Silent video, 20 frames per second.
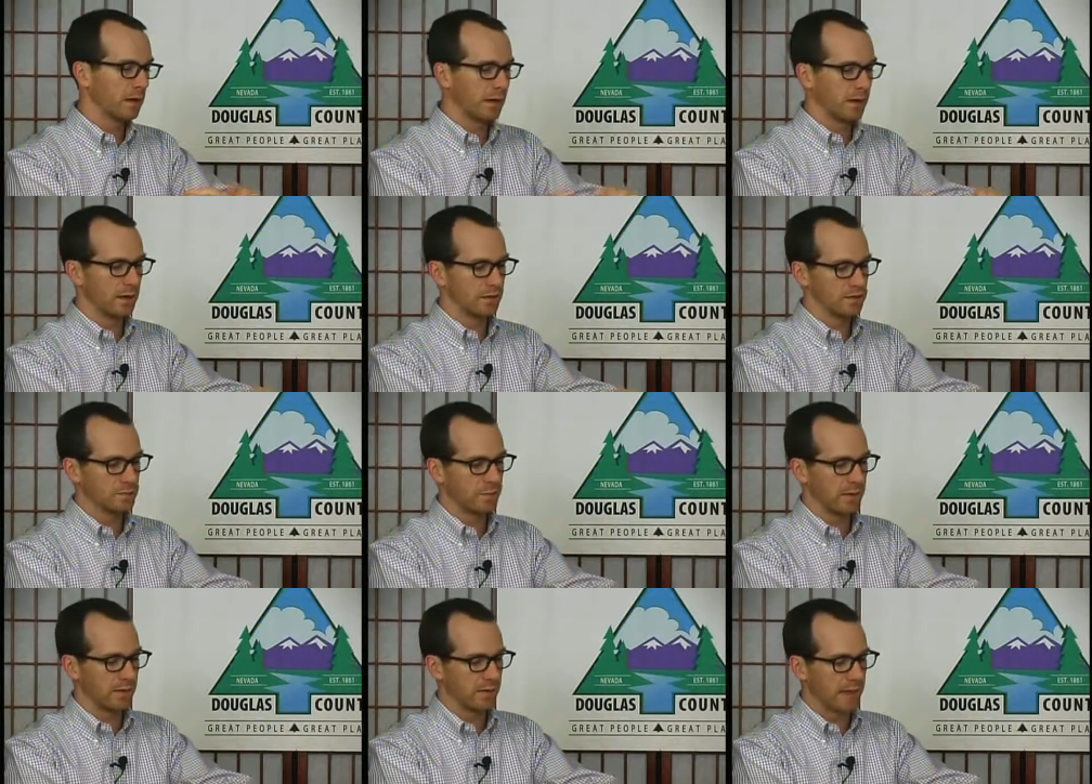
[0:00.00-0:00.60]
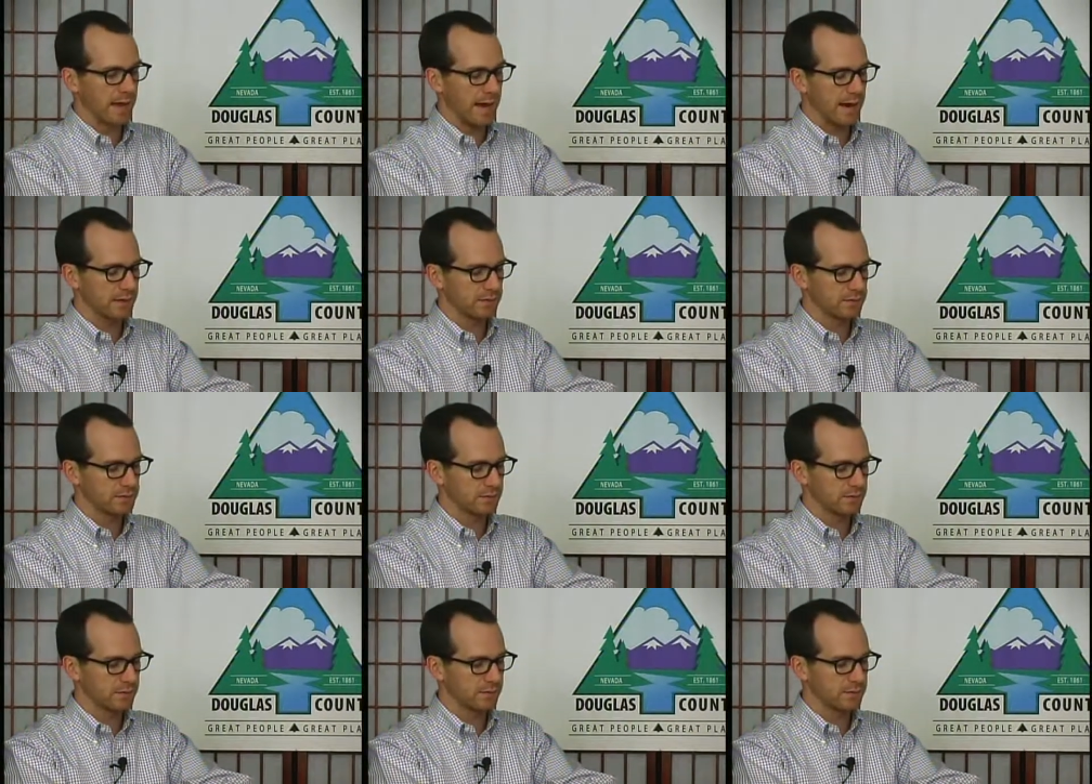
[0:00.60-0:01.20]
uh, spent a lot
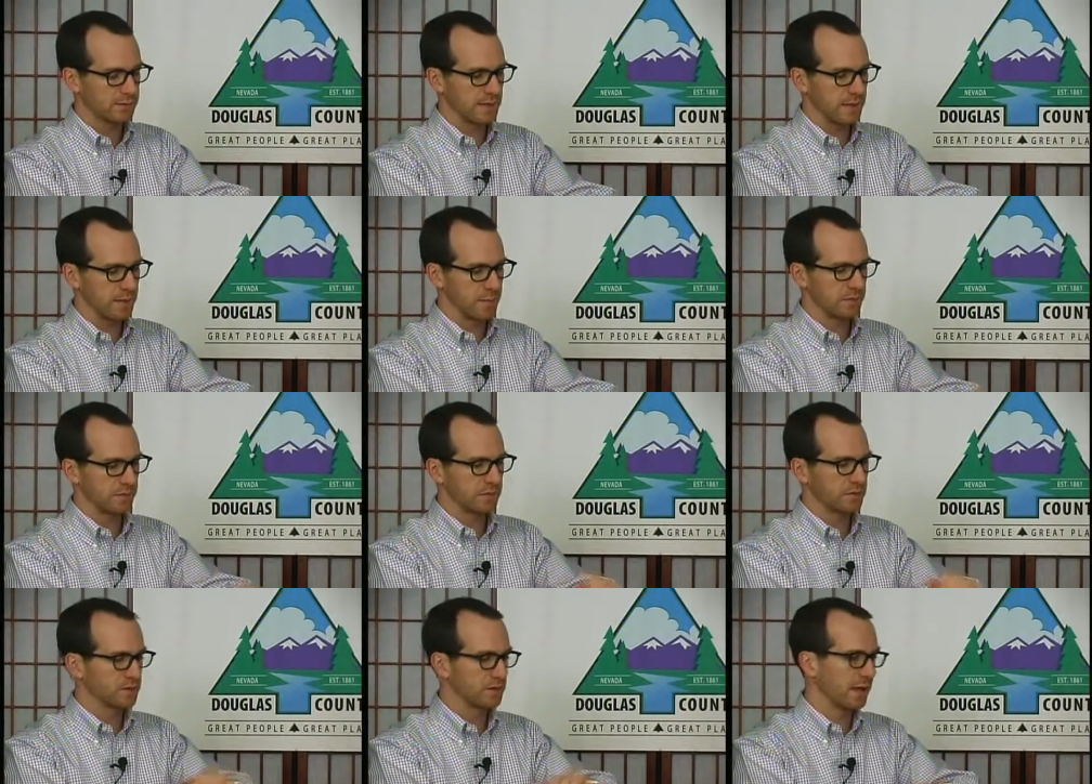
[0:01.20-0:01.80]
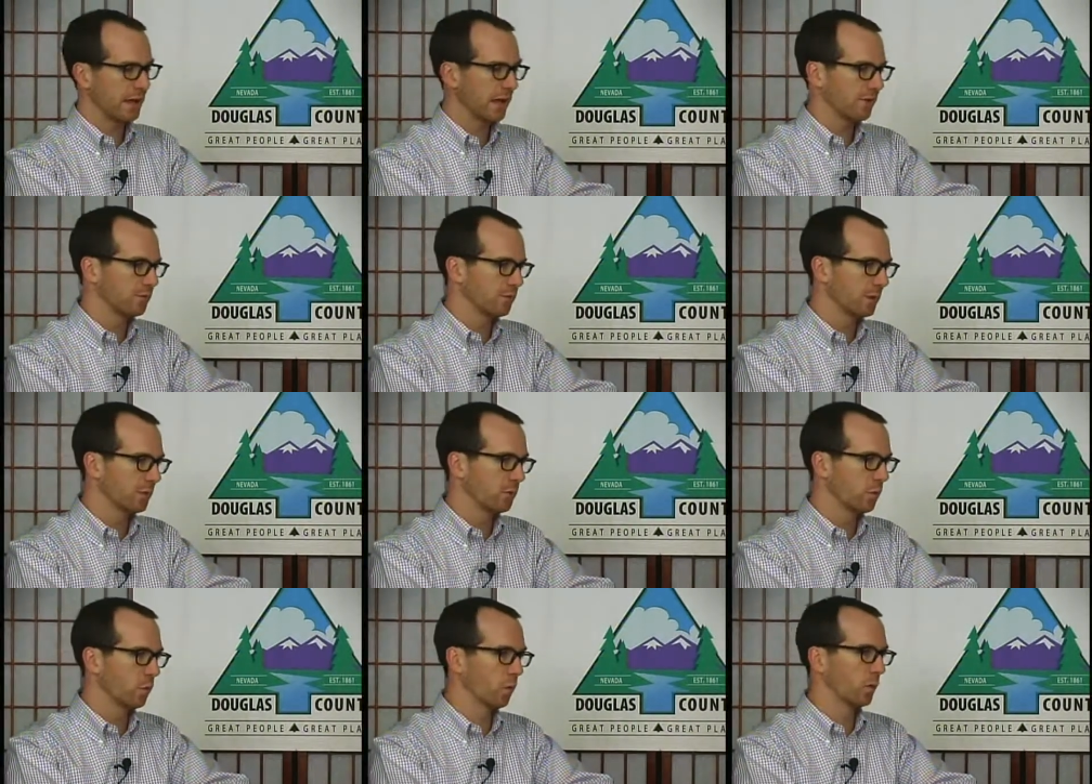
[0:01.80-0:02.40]
of time at the
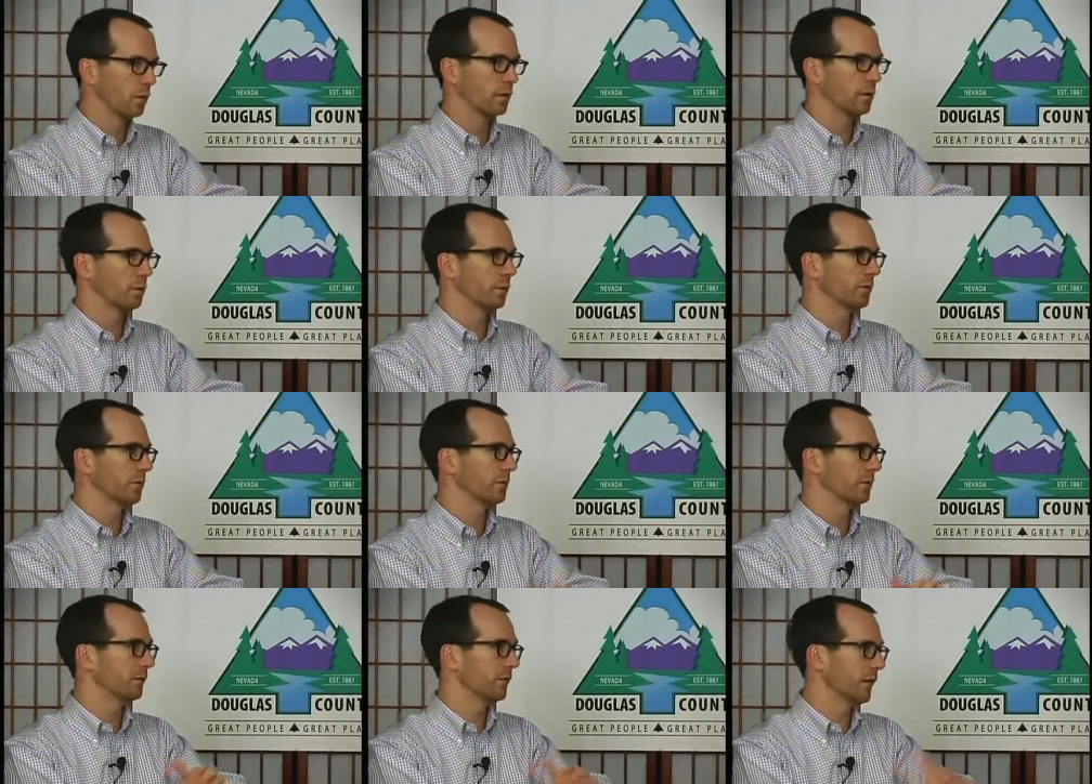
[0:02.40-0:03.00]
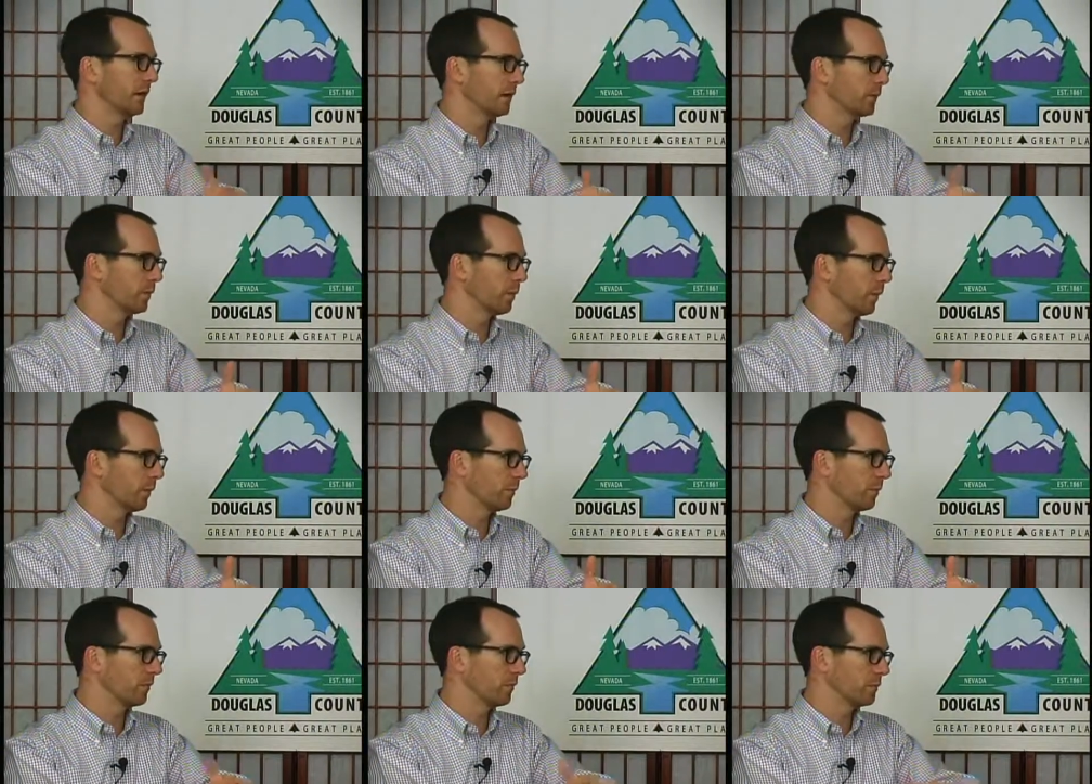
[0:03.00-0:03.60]
staff level working with the Nevada
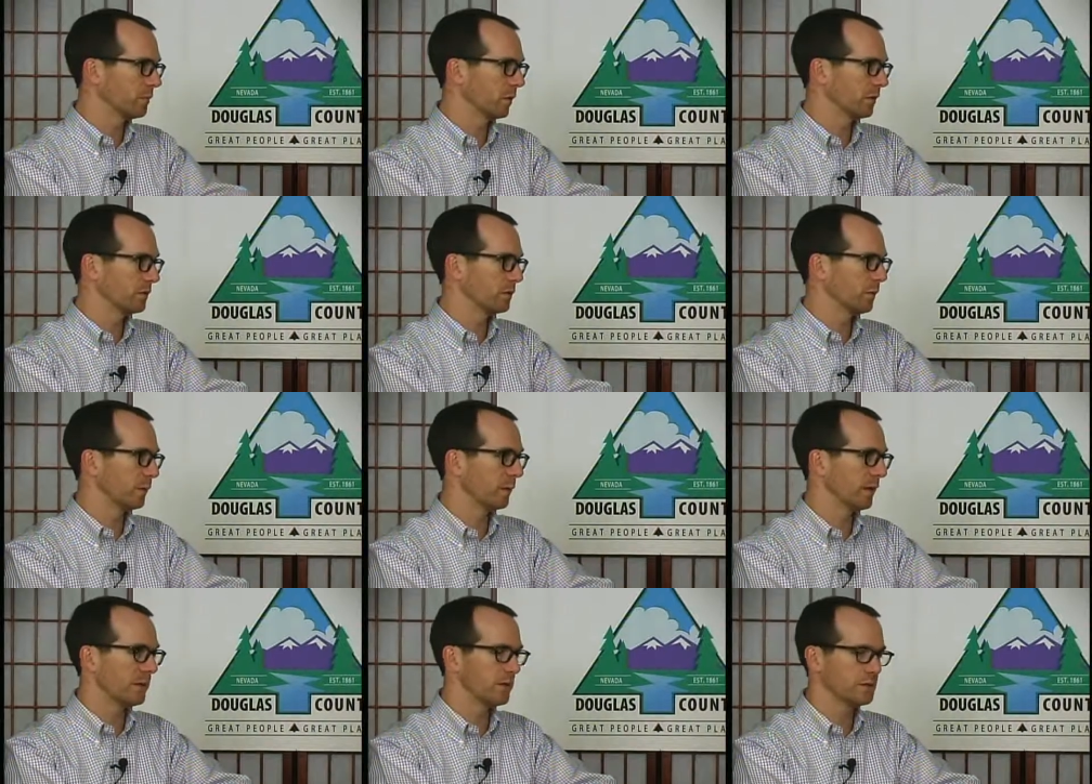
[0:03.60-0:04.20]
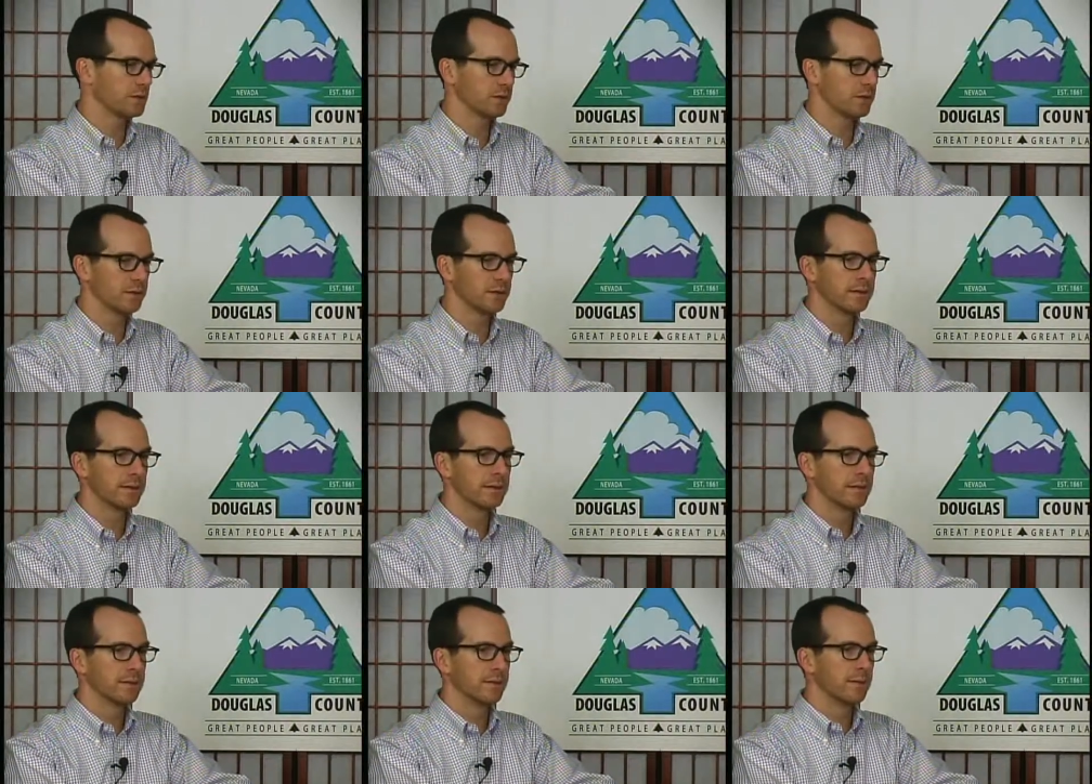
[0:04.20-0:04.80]
Department of Transportation,